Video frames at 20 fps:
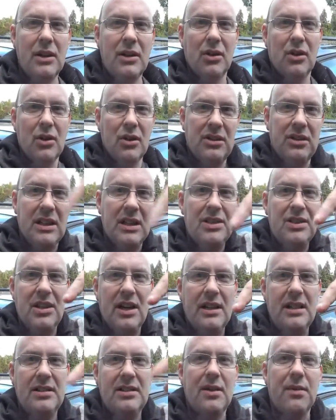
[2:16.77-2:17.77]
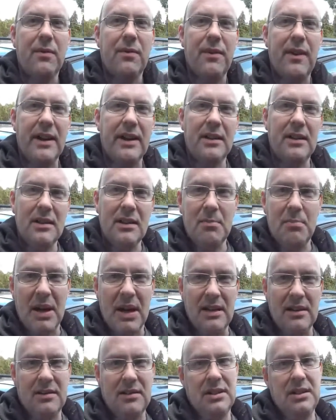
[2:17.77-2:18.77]
good DJs can thank the
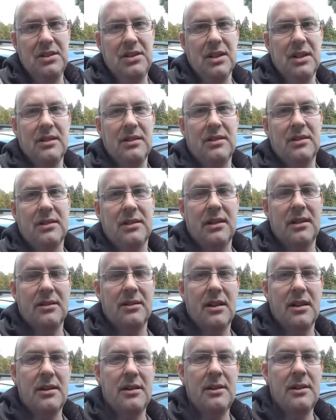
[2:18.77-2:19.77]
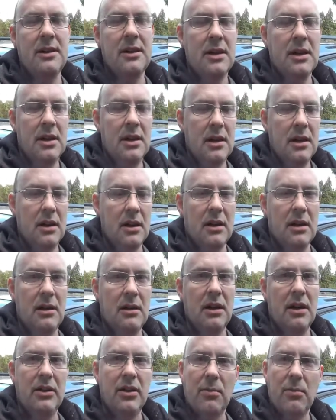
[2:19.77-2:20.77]
bad DJs, okay?
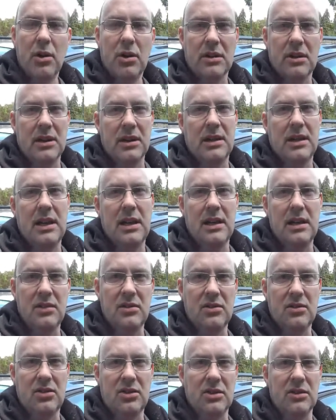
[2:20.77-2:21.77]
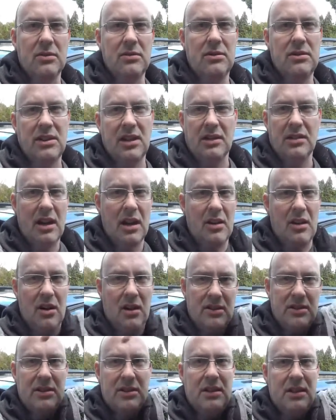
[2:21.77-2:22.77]
And I'm not going to get into, so don't
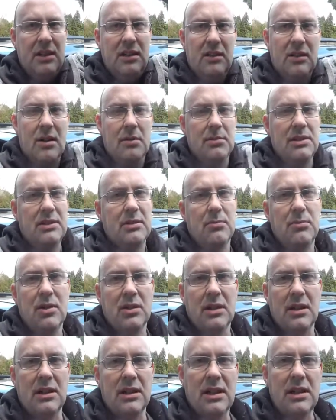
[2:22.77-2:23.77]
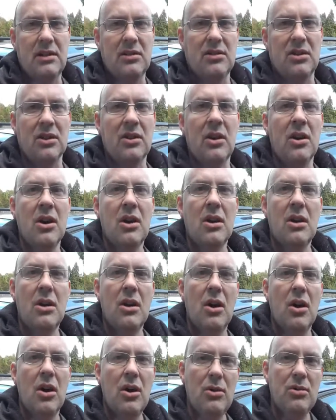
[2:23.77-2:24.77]
ask in the comments, I'm not going to get into
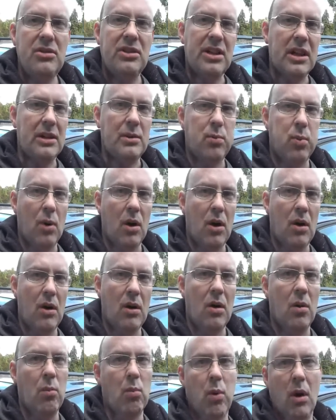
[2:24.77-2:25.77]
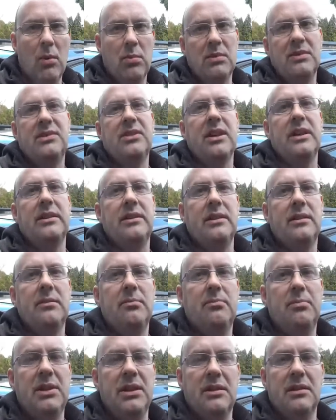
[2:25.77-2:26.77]
who said what and what was said,
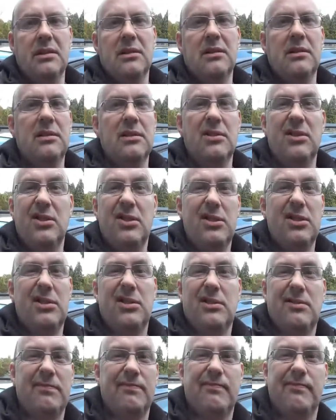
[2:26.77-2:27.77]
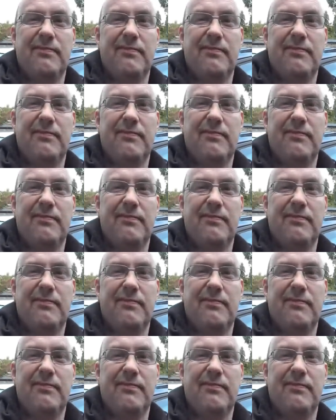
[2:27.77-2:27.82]
because